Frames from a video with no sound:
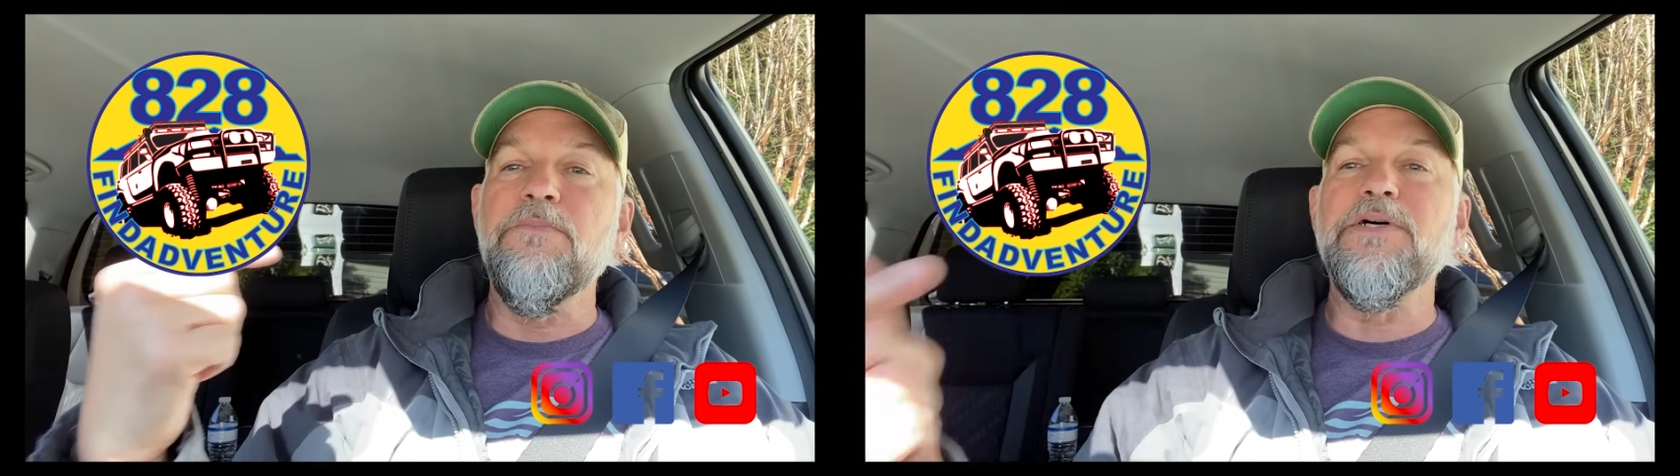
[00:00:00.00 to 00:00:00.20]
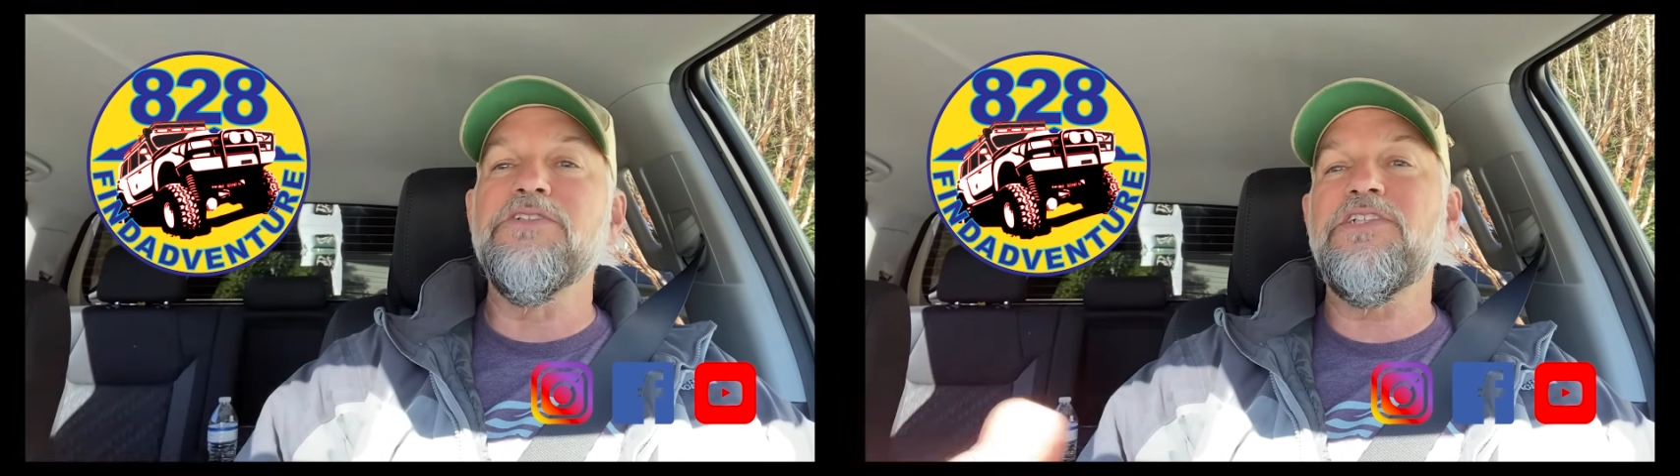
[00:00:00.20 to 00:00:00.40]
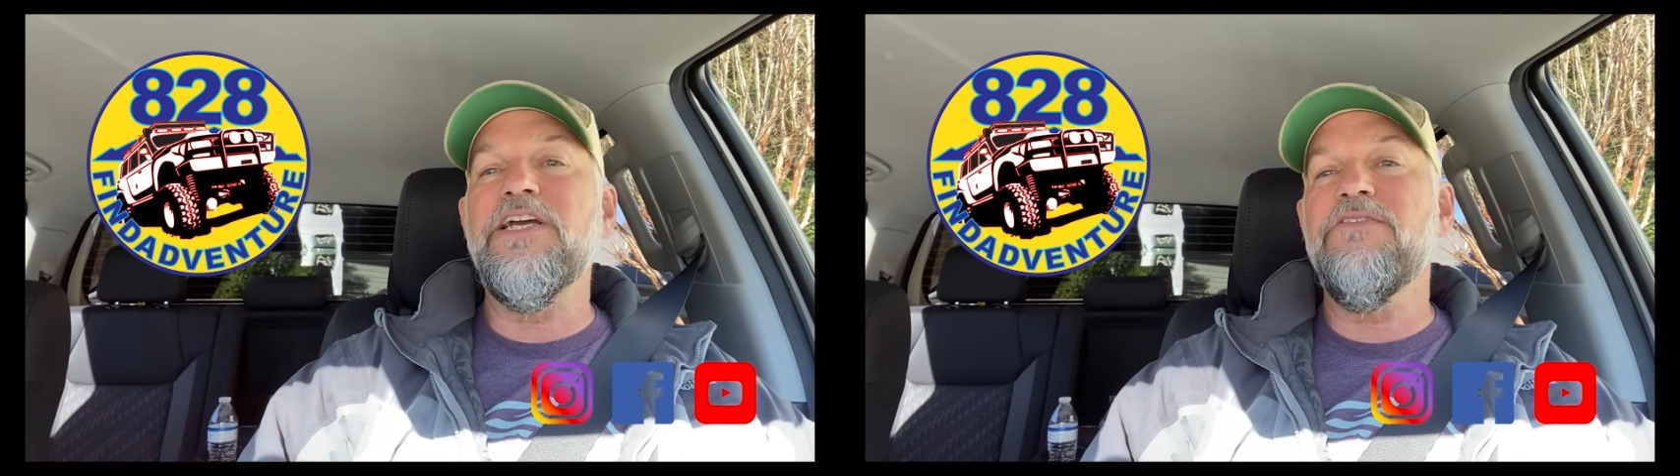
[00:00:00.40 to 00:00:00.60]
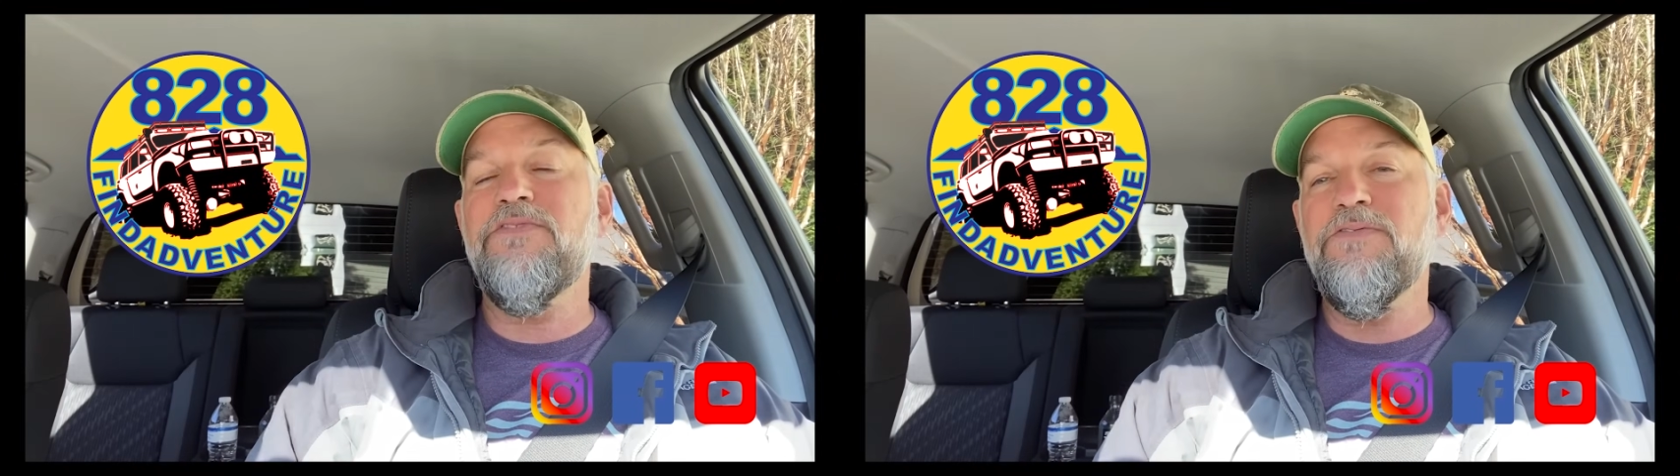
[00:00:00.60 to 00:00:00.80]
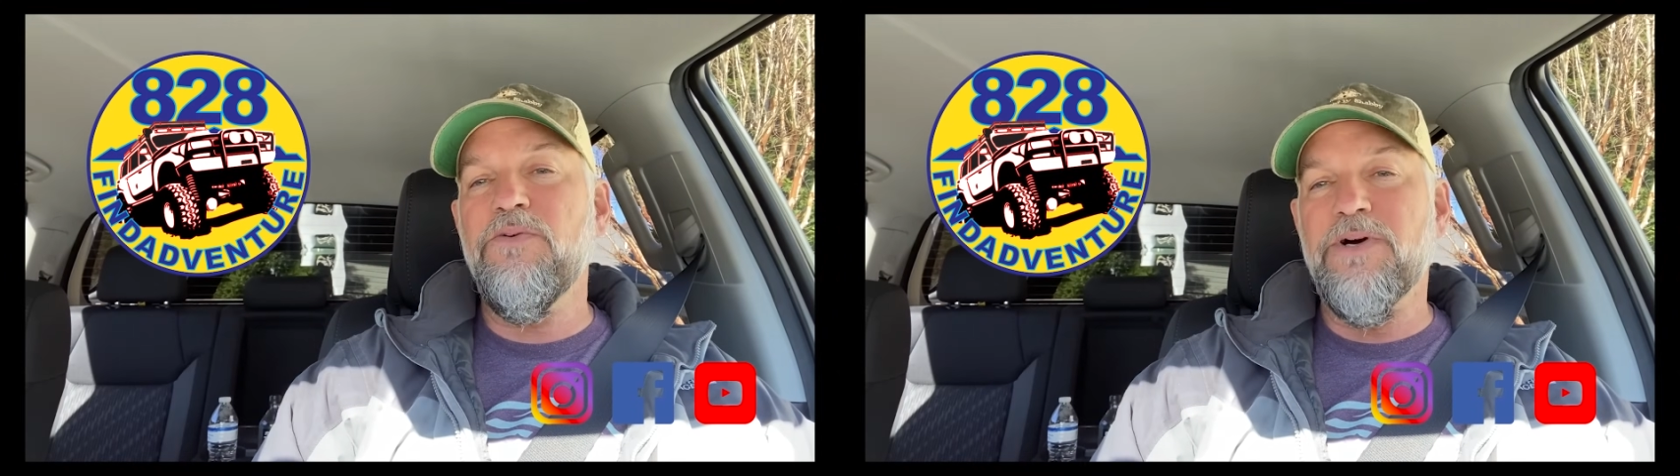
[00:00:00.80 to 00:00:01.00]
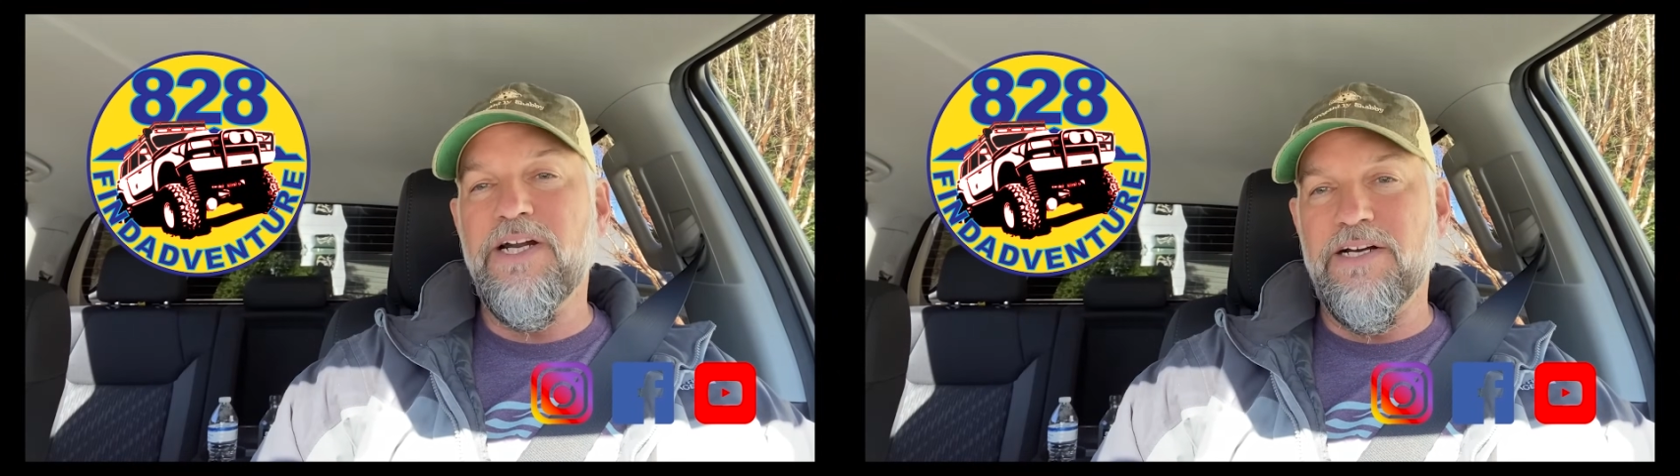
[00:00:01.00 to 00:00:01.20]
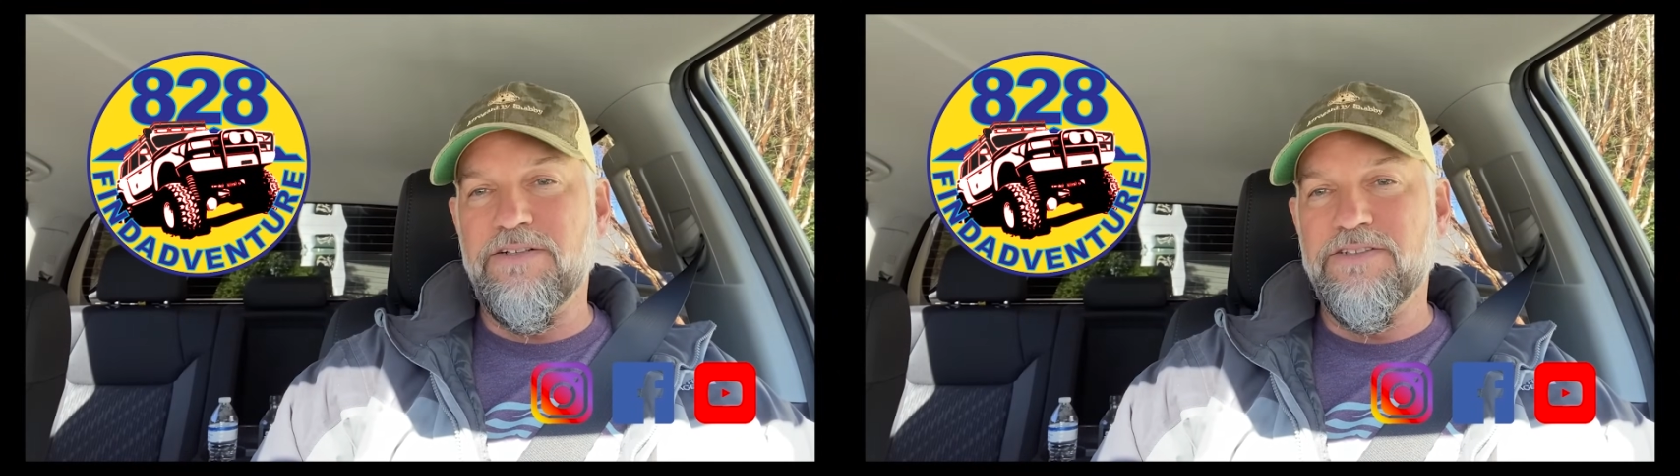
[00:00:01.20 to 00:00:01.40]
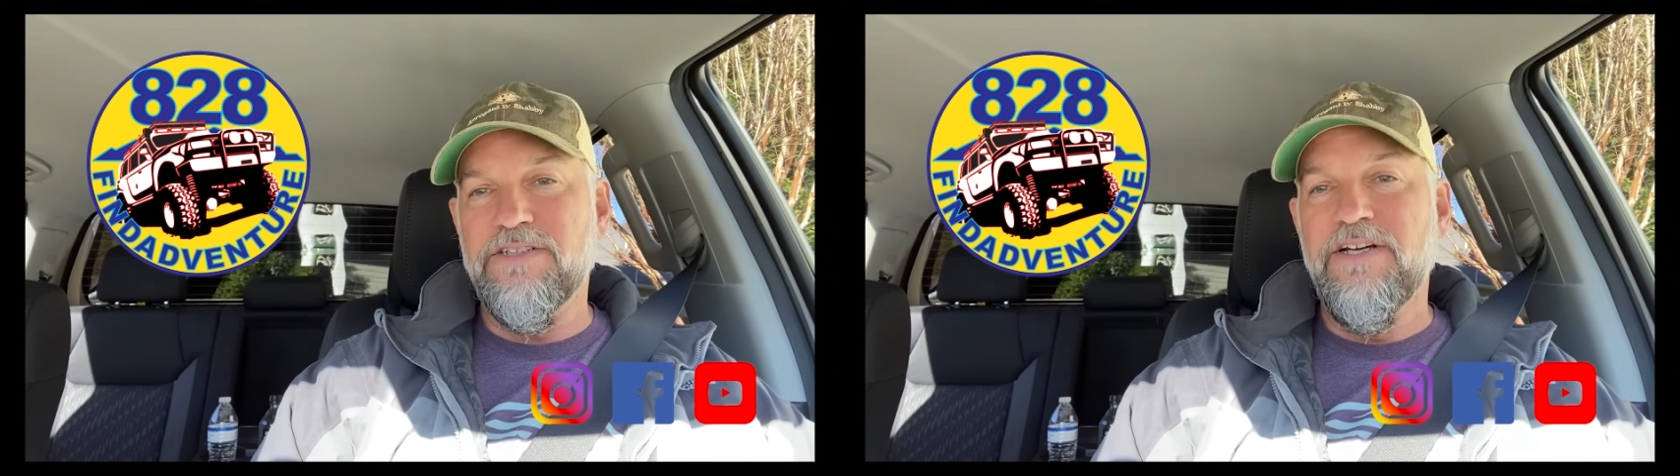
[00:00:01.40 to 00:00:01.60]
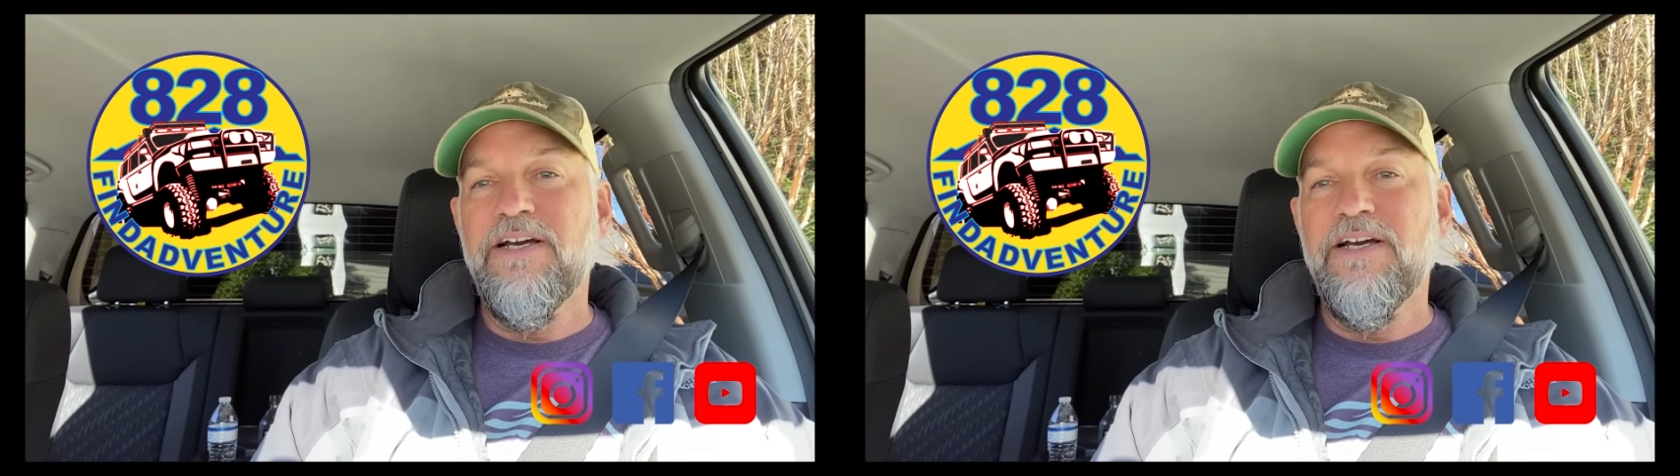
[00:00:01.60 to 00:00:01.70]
Bilstein 5100s.